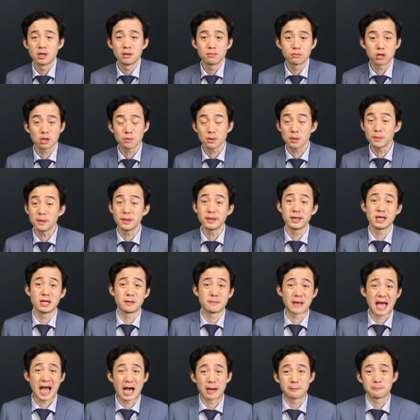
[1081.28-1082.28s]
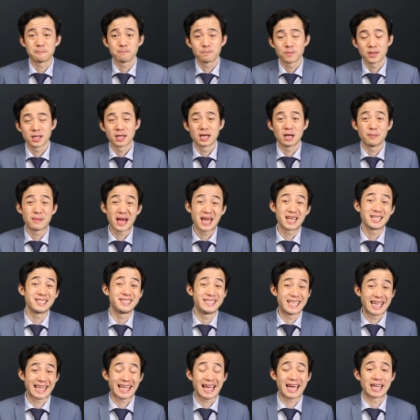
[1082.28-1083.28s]
probably about a
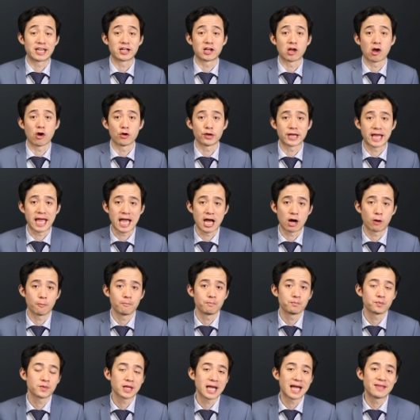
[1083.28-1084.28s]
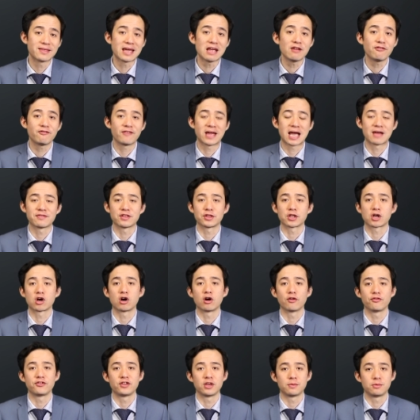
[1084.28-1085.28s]
decade ago now, and they found that the
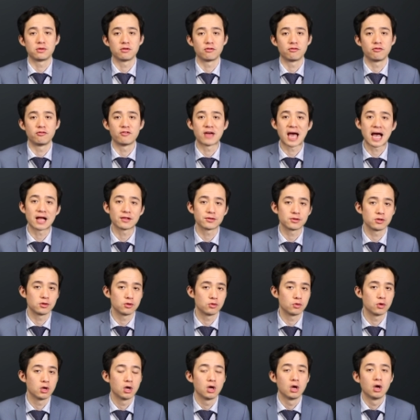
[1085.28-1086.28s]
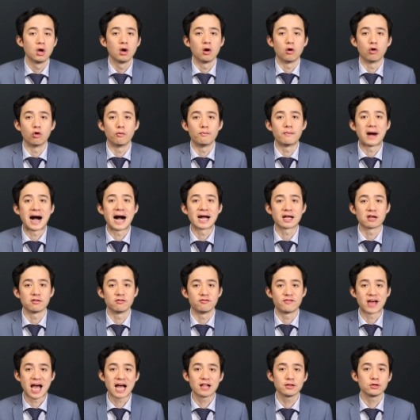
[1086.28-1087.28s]
concept of value or
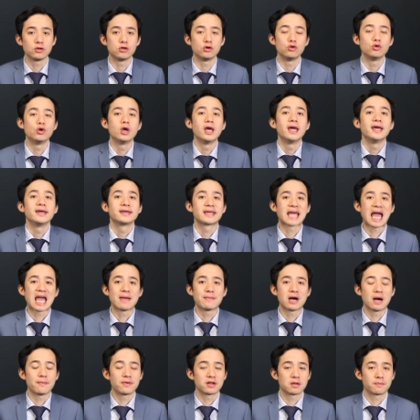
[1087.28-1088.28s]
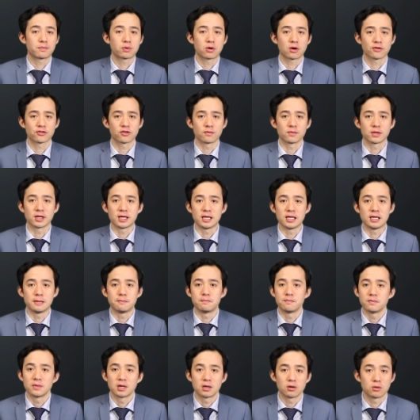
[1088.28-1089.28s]
market value came up at
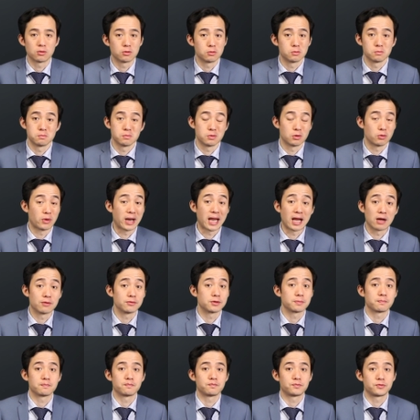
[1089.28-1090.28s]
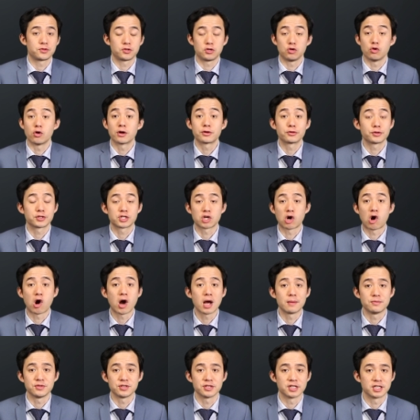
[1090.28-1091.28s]
approximately or around 200
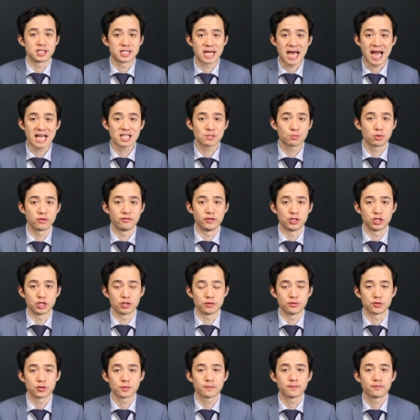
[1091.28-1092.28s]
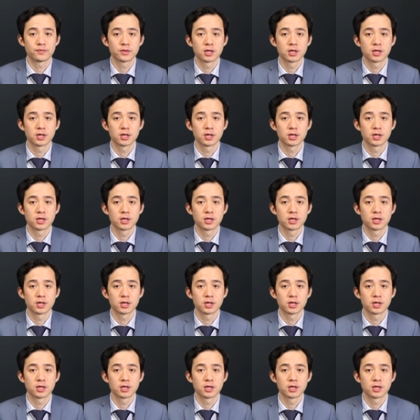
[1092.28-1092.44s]
times in the tax provisions.